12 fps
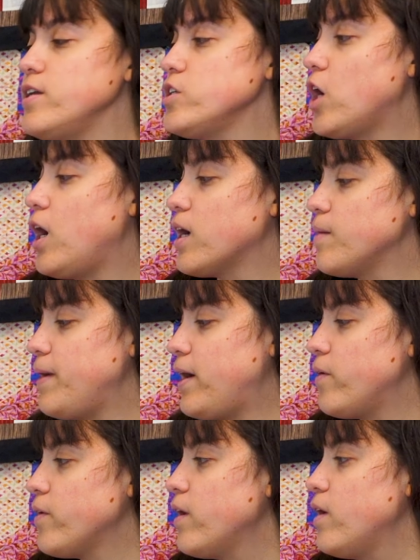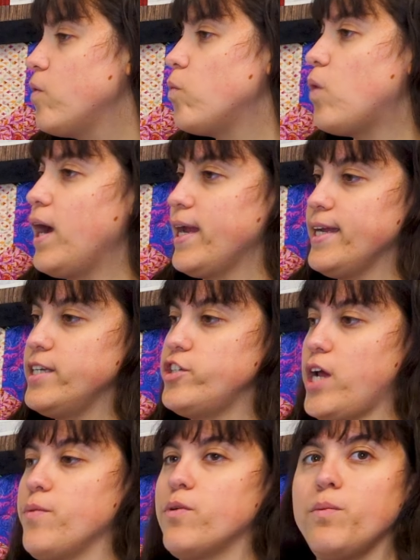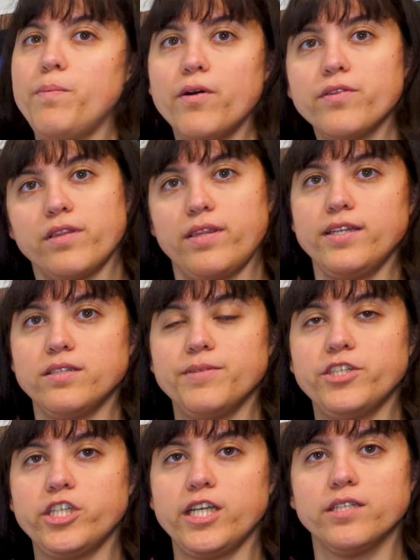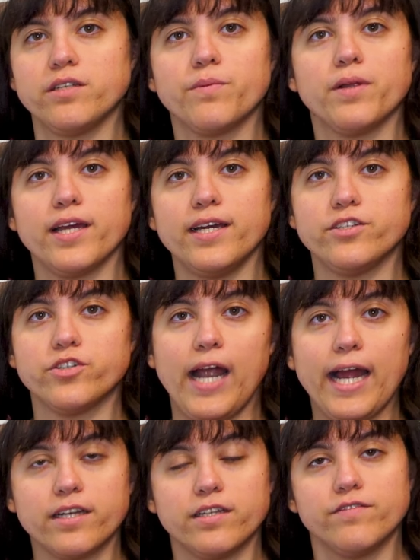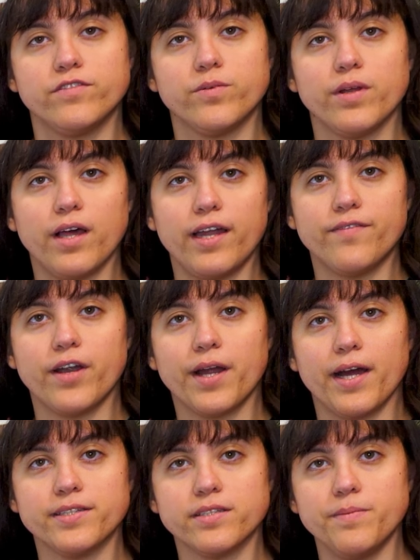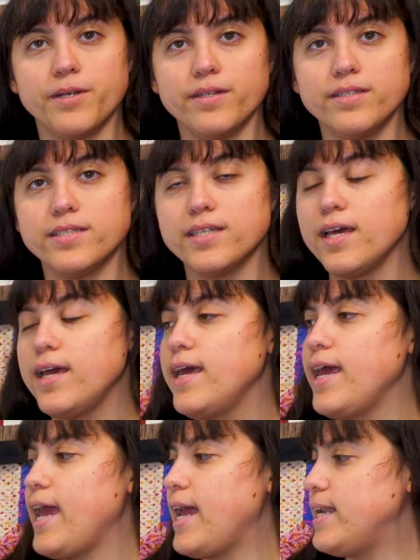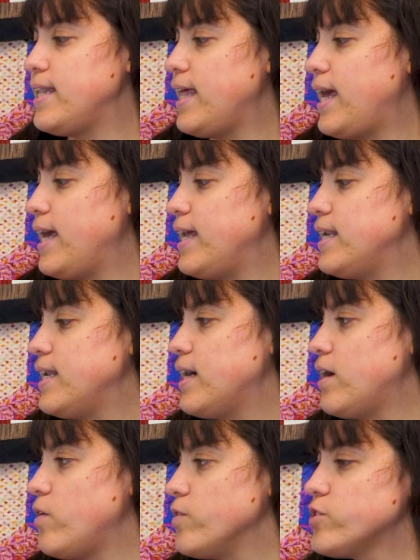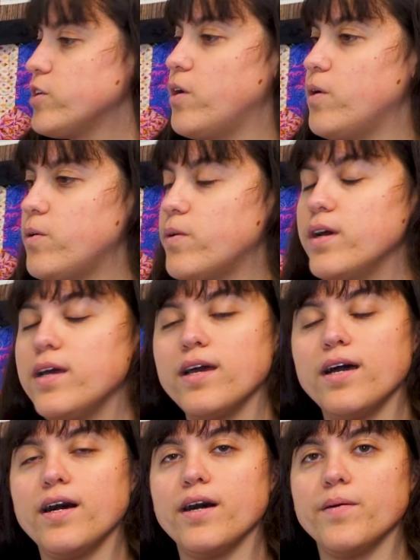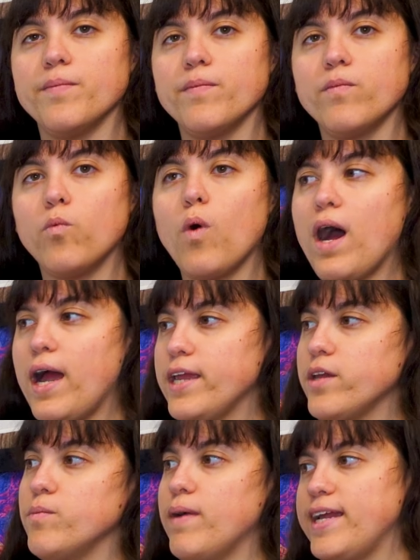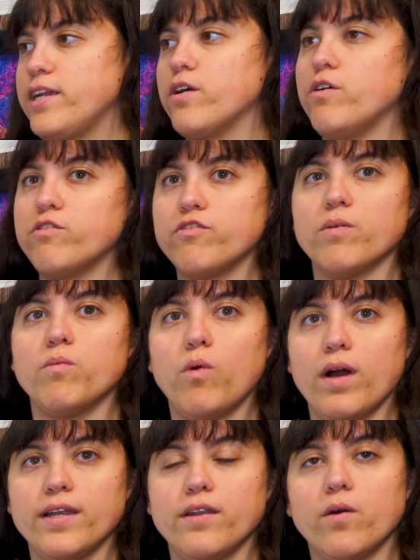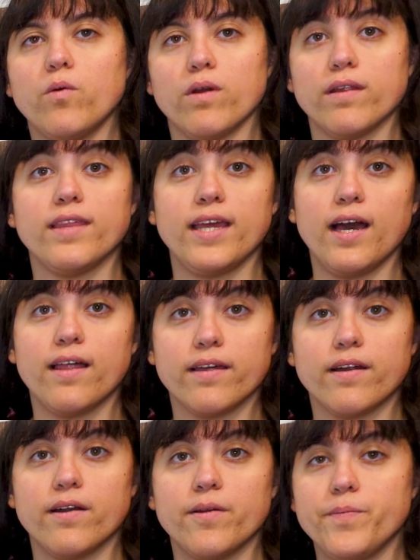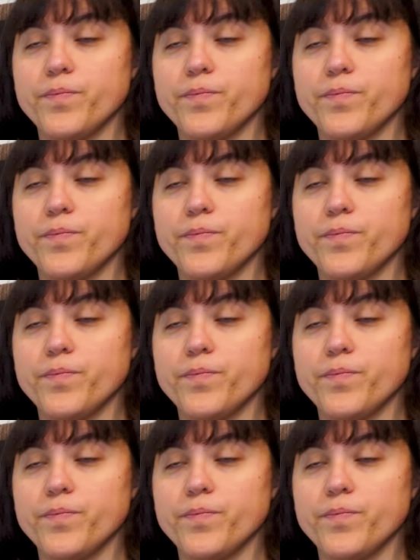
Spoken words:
talk about why in general both of these machines are really attractive to a lot of our customers, and then also why you might go from one or the other.